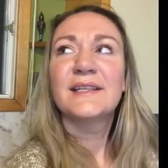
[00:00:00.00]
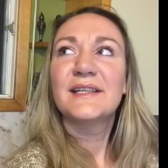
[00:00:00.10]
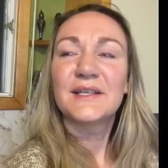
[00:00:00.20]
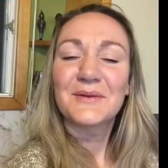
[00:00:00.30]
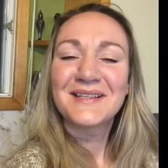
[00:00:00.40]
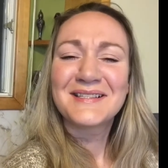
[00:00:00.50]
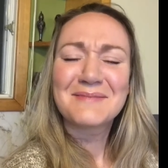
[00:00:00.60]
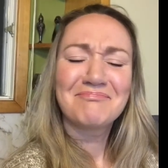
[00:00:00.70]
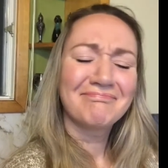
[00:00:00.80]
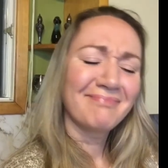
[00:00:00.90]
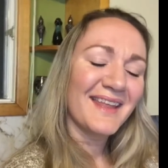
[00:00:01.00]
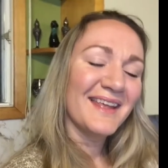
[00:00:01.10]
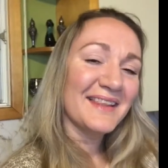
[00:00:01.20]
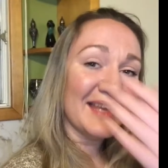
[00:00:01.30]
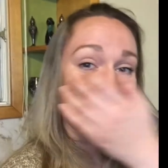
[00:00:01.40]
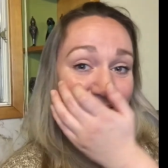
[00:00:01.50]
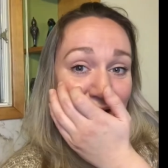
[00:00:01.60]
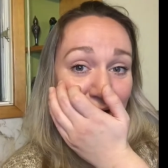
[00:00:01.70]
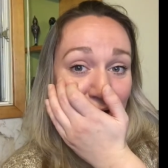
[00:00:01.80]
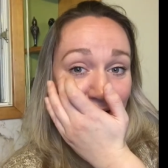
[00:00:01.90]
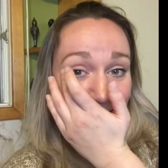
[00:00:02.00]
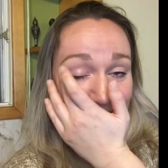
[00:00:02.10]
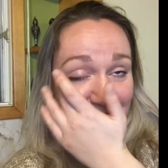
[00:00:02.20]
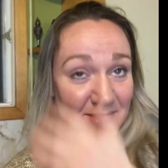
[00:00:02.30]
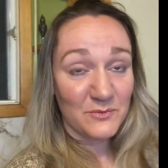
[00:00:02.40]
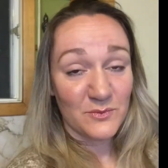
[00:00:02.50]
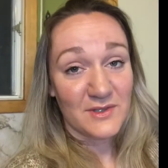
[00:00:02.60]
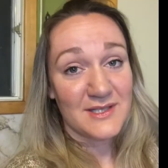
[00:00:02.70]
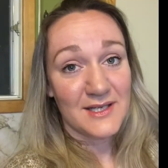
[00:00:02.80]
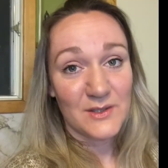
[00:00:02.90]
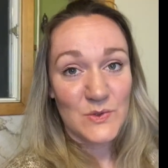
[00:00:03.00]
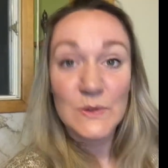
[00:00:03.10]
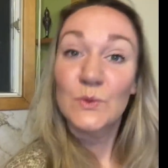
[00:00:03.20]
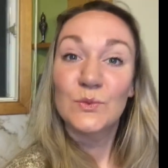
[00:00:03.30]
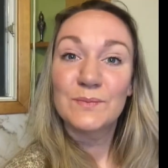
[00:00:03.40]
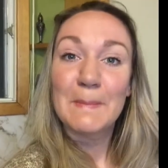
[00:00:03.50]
Anyways, thanks again, guys. We'll see you soon.